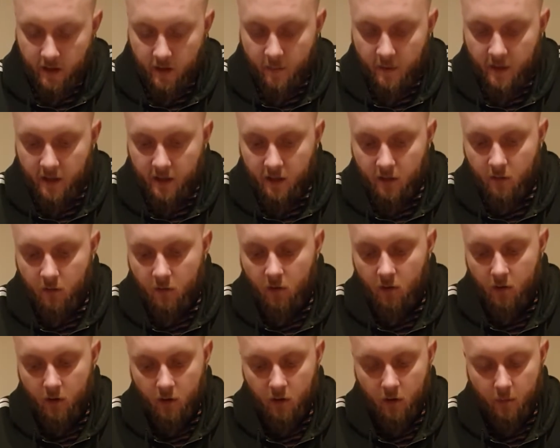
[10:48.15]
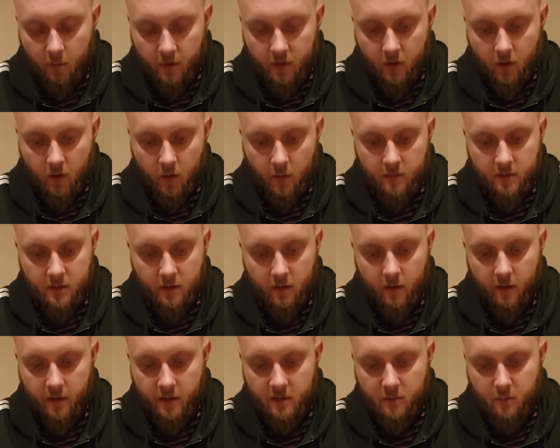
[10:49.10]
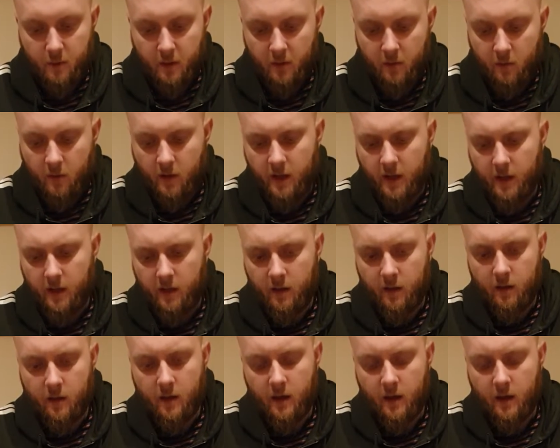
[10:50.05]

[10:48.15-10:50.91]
I made Unicorn a couple times to kind of spin away